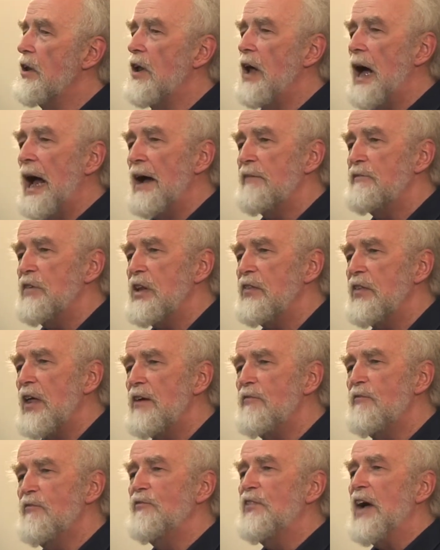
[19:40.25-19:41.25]
having
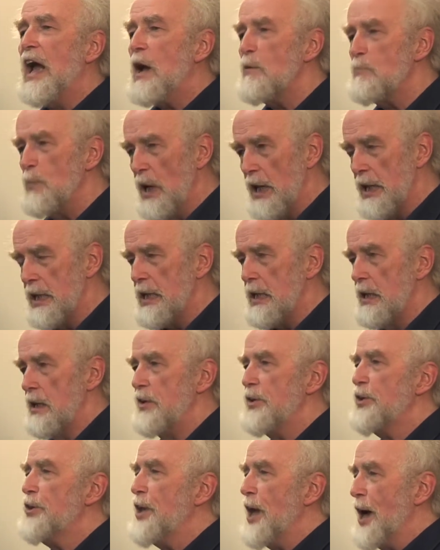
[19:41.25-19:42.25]
their family
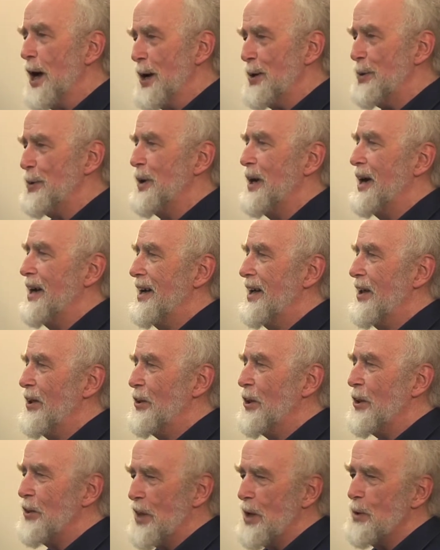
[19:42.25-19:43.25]
know
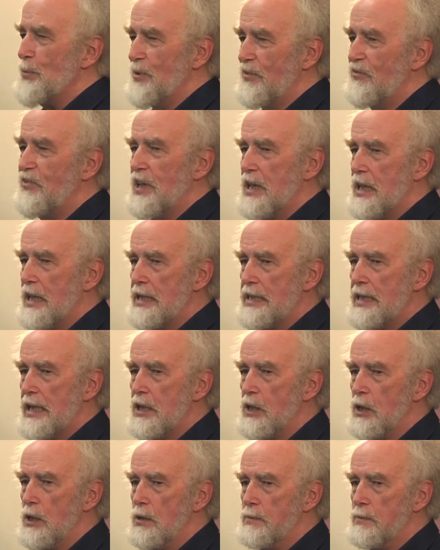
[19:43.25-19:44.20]
that they were feeling ill.